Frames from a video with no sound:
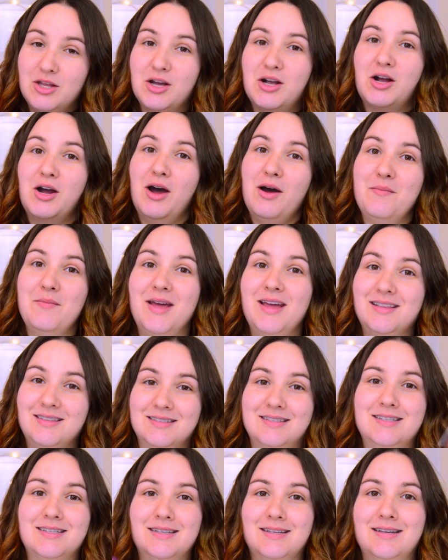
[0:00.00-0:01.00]

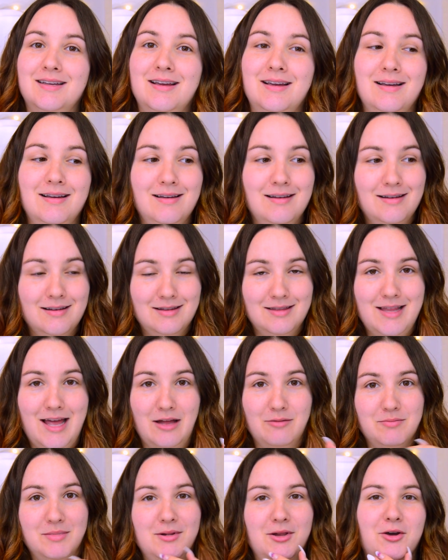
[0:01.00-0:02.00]
comments
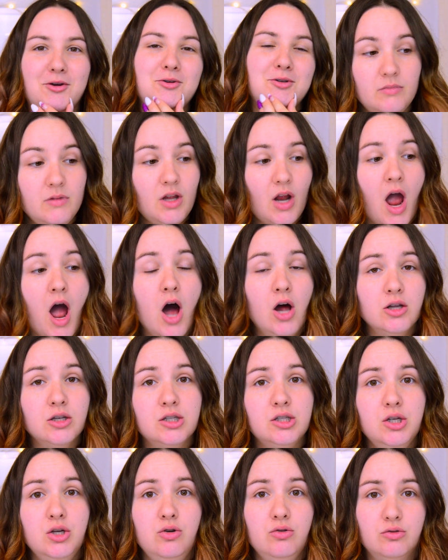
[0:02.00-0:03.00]
down below.
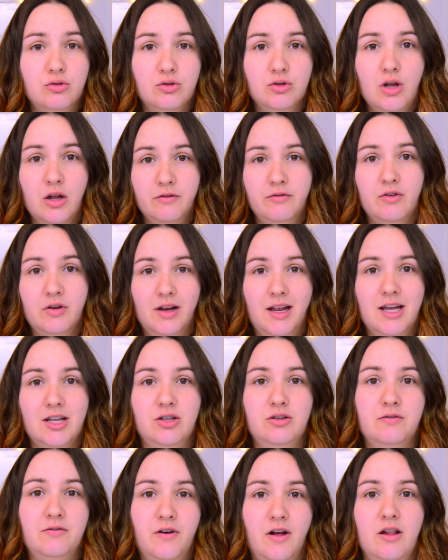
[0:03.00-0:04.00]
Also, don't
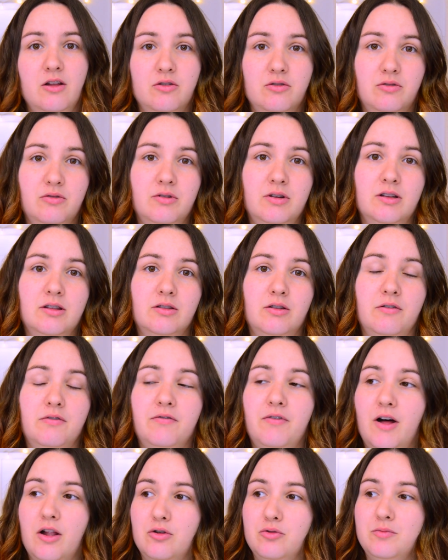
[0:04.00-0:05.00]
forget to
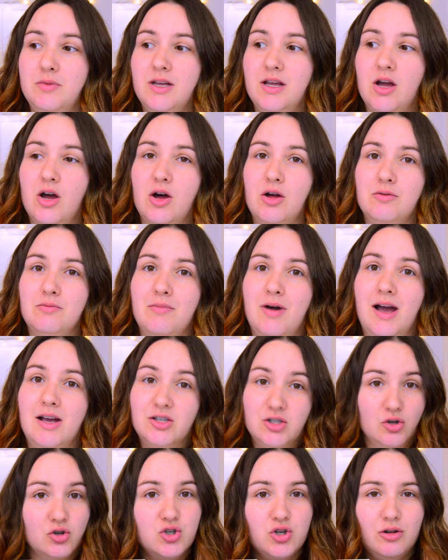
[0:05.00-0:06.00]
follow me on my
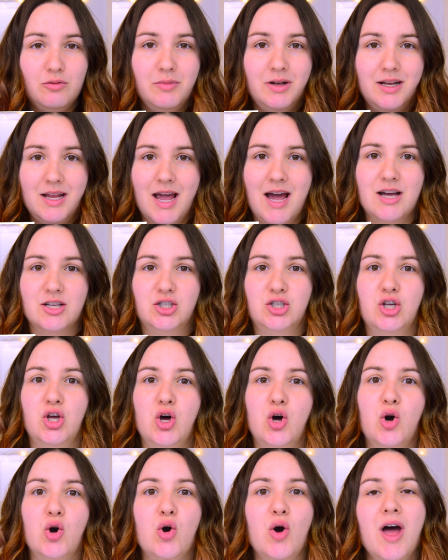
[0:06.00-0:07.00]
social media,
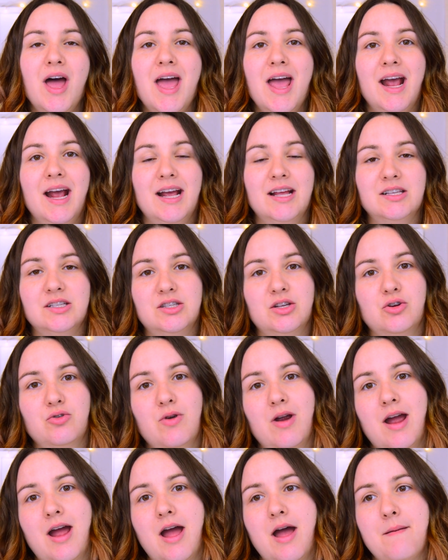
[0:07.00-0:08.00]
so
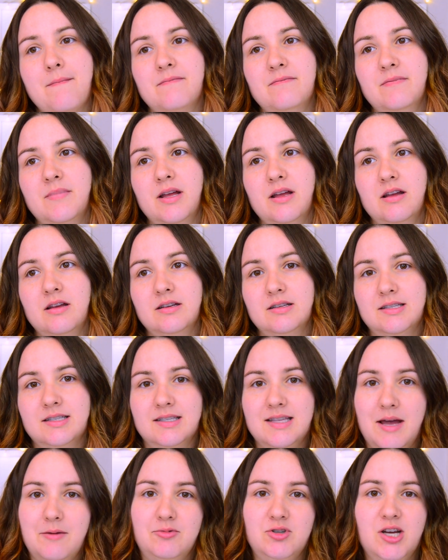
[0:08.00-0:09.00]
Instagram,
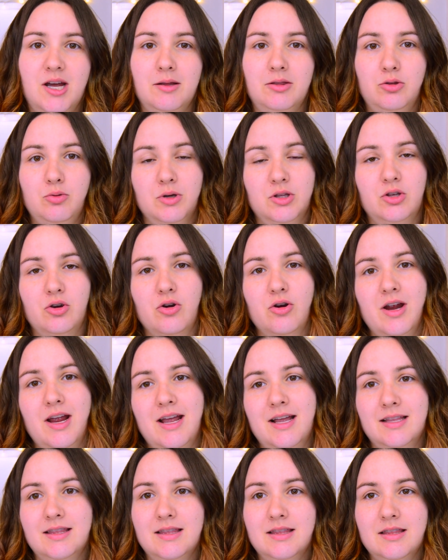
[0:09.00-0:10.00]
Snapchat, Twitter,
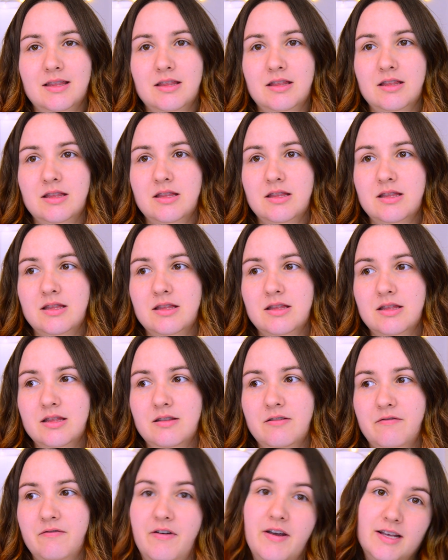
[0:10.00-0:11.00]

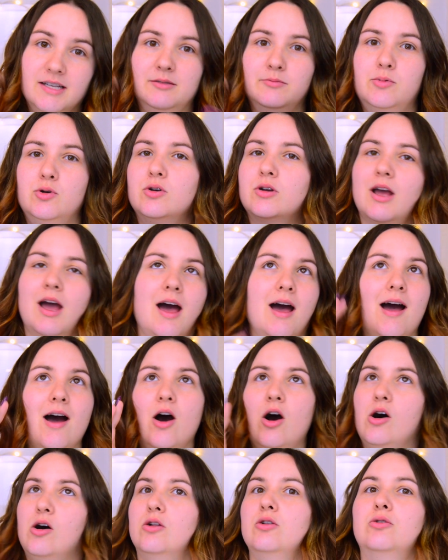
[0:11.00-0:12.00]
and Facebook. I
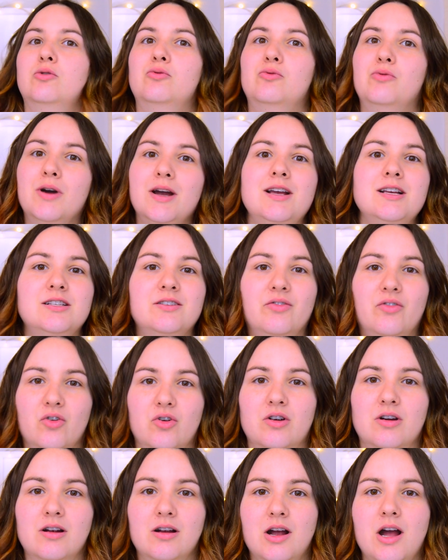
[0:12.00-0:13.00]
always
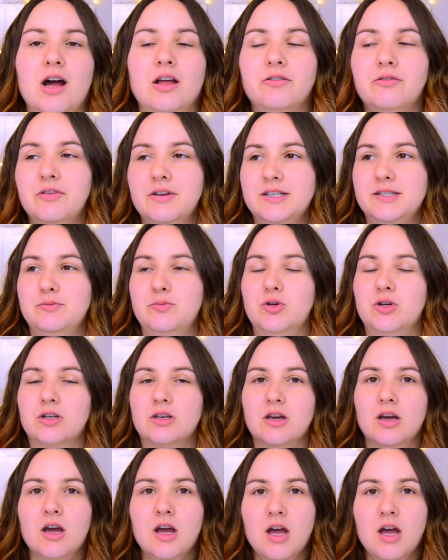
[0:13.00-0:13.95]
forgot Facebook.